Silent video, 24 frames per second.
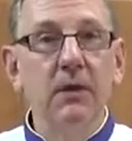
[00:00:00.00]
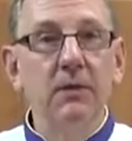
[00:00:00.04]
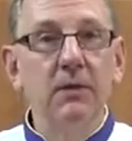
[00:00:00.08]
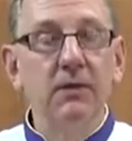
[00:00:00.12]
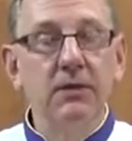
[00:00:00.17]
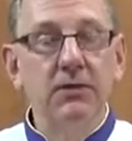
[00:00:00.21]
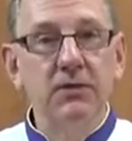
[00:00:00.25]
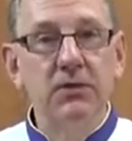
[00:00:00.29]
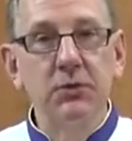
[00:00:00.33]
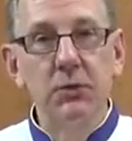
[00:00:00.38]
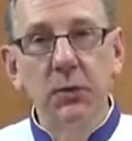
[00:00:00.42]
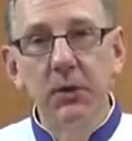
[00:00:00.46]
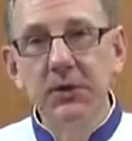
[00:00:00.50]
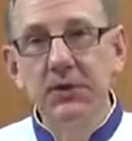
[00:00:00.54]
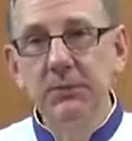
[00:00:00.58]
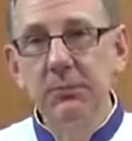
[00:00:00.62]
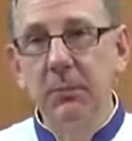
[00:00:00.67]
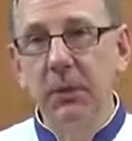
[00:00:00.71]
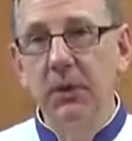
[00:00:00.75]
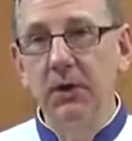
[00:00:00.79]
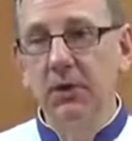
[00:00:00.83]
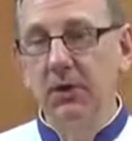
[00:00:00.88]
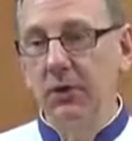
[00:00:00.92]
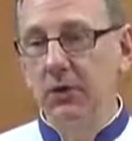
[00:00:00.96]
The Swiss
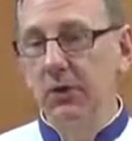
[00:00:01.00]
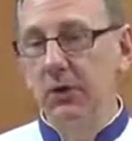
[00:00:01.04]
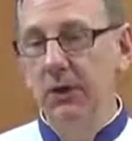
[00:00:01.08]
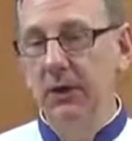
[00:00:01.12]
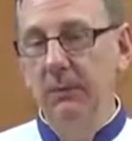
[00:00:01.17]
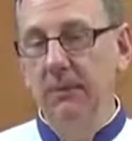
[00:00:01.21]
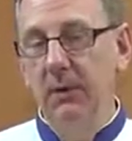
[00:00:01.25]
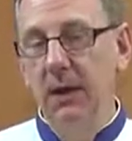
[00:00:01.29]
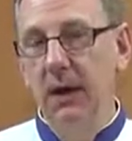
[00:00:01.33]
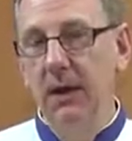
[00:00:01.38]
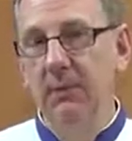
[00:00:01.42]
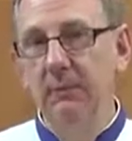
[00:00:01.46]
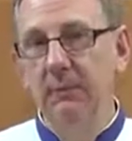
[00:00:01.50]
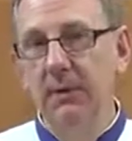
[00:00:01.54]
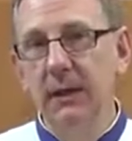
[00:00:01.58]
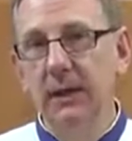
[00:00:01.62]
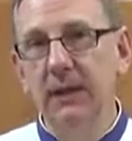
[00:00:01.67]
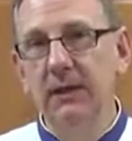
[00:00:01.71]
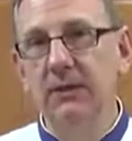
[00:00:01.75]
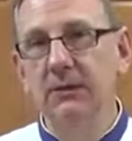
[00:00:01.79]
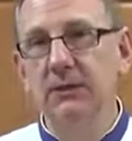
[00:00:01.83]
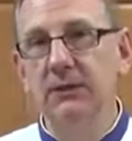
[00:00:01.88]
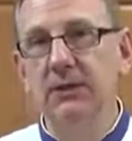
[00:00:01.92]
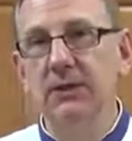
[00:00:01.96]
buttercream I'm
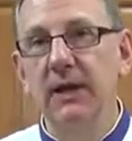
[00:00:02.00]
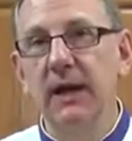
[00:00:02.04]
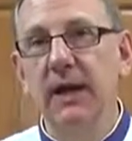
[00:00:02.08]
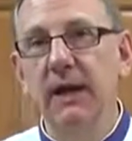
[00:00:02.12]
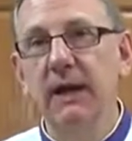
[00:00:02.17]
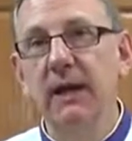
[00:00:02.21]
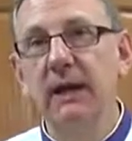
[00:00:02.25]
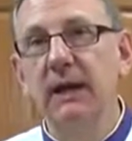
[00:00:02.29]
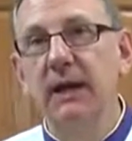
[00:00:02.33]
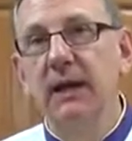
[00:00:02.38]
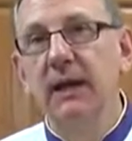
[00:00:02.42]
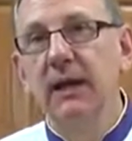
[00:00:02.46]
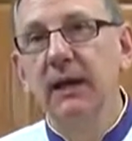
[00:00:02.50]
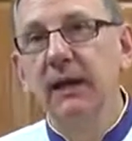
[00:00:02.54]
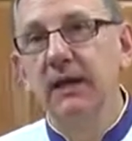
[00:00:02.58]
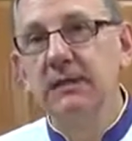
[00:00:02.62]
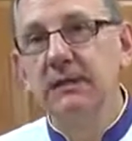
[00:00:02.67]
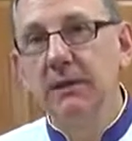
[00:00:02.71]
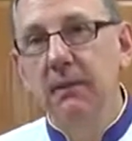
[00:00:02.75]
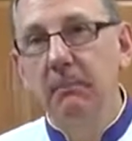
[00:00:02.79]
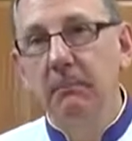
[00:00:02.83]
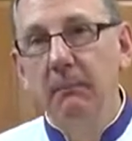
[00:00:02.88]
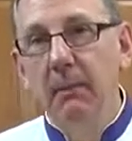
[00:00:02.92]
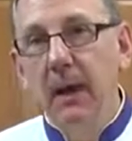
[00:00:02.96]
making today
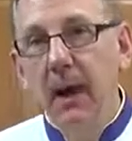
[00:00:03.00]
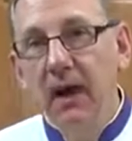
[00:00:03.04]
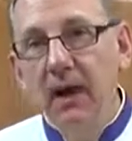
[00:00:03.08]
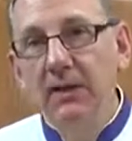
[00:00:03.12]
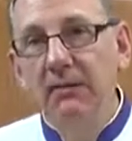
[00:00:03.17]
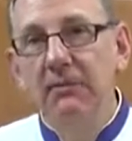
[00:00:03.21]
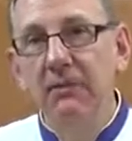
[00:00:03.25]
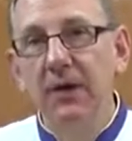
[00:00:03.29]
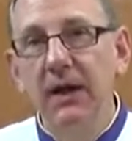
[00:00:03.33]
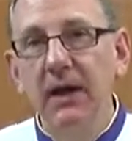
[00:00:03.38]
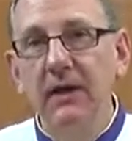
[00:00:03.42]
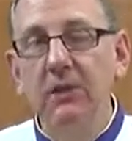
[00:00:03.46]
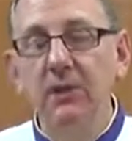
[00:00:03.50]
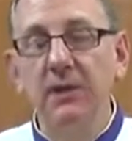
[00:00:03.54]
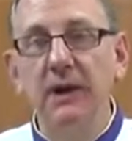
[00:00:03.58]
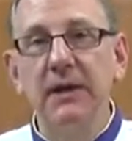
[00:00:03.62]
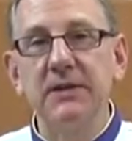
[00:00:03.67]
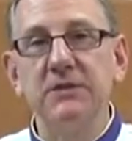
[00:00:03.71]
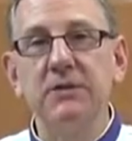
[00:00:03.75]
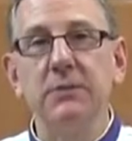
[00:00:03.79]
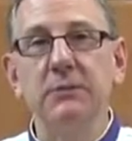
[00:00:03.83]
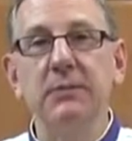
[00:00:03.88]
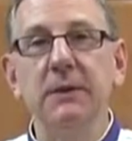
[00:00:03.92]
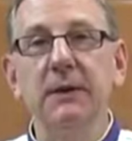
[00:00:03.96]
is a modified
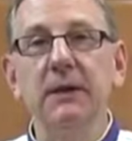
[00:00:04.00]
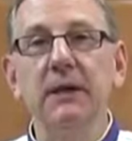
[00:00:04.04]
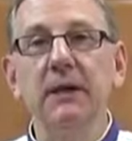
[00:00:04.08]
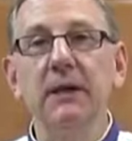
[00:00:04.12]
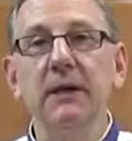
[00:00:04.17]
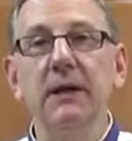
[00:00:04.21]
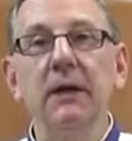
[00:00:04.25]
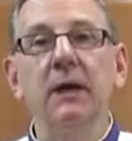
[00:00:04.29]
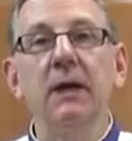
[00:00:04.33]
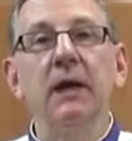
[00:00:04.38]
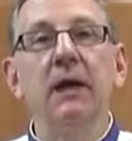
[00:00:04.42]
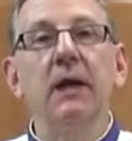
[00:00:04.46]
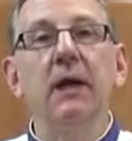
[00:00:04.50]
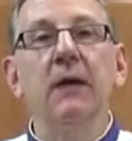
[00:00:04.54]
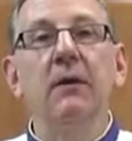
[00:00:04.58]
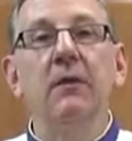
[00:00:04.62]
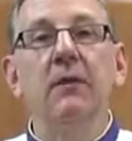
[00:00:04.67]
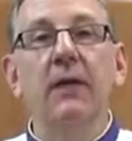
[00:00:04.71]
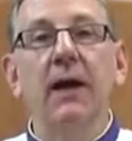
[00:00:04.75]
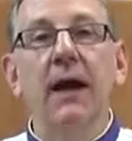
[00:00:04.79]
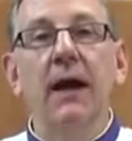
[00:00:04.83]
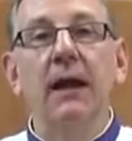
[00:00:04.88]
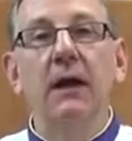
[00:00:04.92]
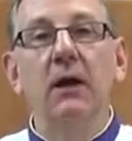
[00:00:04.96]
recipe
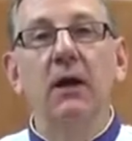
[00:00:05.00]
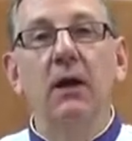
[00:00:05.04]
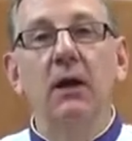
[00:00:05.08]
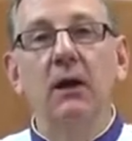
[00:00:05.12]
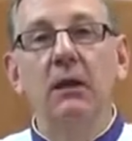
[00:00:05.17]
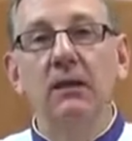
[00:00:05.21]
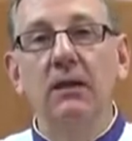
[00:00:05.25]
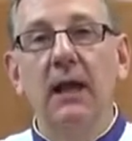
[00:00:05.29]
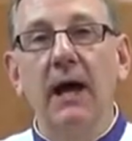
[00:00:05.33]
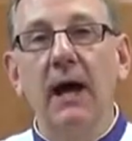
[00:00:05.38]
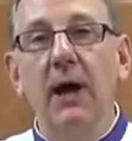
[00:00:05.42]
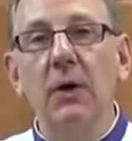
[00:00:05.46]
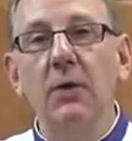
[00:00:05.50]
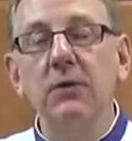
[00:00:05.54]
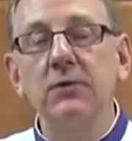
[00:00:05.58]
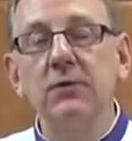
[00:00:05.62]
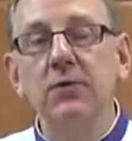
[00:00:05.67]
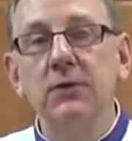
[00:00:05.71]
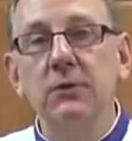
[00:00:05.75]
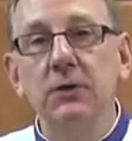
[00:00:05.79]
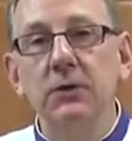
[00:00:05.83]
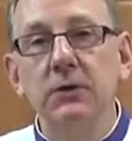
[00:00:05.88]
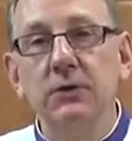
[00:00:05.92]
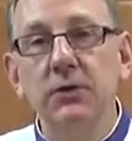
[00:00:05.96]
that
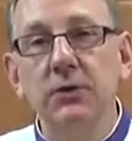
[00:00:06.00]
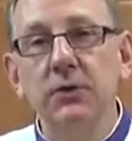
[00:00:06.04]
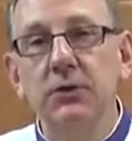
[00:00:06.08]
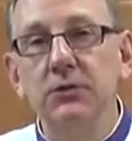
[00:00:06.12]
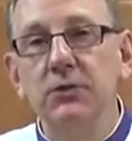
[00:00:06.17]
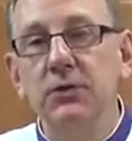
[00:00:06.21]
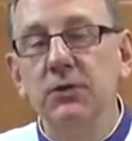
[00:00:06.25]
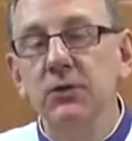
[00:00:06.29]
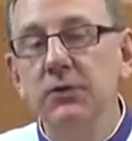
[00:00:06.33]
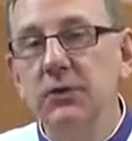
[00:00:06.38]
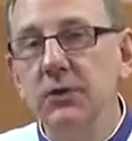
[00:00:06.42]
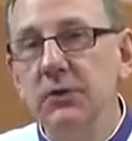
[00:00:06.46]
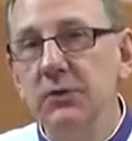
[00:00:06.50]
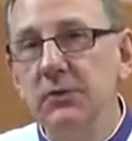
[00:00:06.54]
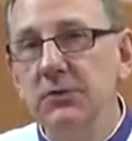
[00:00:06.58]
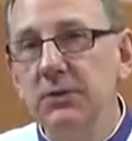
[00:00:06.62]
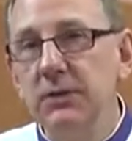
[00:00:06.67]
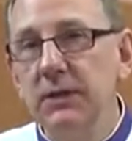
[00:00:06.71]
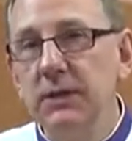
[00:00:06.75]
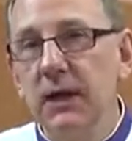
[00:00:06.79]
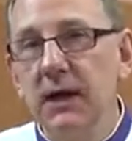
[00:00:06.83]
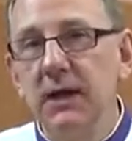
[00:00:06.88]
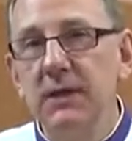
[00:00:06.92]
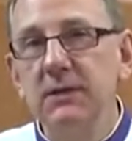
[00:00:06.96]
allows you to use
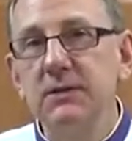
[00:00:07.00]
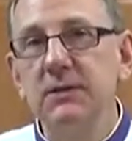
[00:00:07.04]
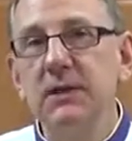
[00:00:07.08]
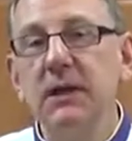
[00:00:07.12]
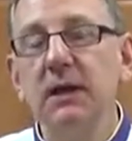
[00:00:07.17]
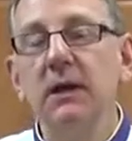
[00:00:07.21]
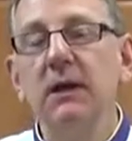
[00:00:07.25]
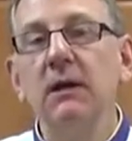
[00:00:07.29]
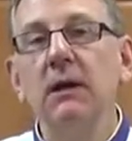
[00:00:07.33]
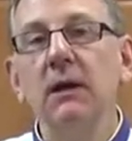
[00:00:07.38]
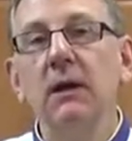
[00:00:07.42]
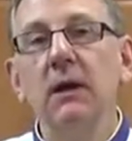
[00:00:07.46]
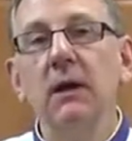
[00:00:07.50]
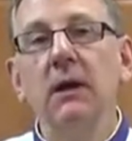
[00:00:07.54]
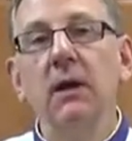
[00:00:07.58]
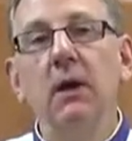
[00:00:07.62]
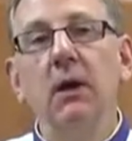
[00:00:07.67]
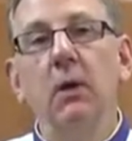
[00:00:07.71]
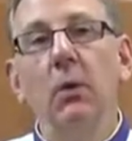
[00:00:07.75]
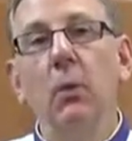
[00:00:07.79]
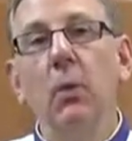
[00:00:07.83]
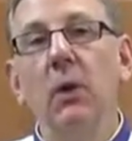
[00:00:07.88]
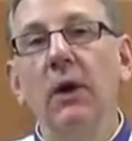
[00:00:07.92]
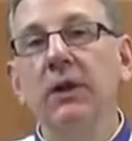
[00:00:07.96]
the icing
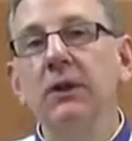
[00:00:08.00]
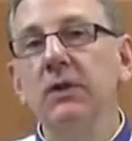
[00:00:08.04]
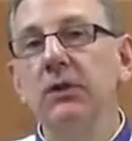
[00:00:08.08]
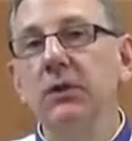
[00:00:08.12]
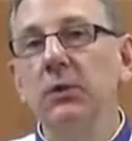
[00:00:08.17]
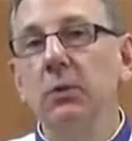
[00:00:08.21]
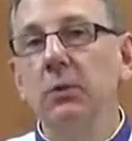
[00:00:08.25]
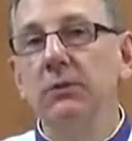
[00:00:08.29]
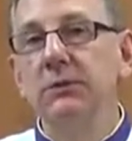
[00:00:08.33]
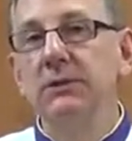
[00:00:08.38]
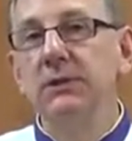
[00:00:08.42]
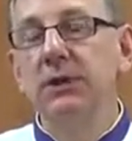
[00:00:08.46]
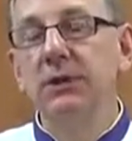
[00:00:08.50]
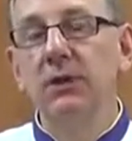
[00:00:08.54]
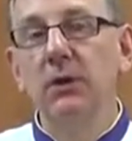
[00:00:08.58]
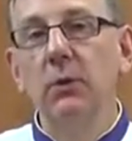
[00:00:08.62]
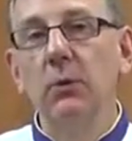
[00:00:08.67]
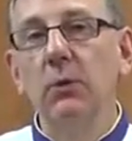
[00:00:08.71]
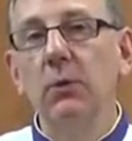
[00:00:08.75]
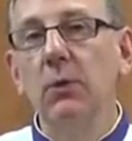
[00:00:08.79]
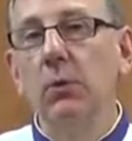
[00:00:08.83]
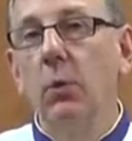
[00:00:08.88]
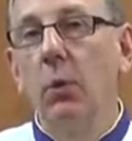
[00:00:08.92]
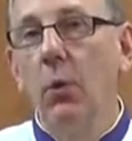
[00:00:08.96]
when you're dealing
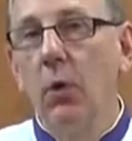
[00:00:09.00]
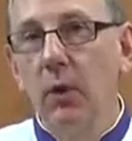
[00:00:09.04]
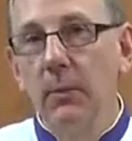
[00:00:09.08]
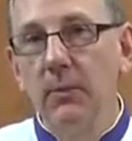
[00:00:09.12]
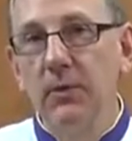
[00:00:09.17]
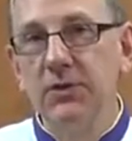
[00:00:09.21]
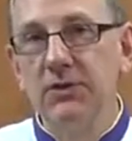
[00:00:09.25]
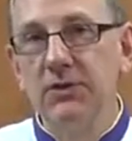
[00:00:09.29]
with warmer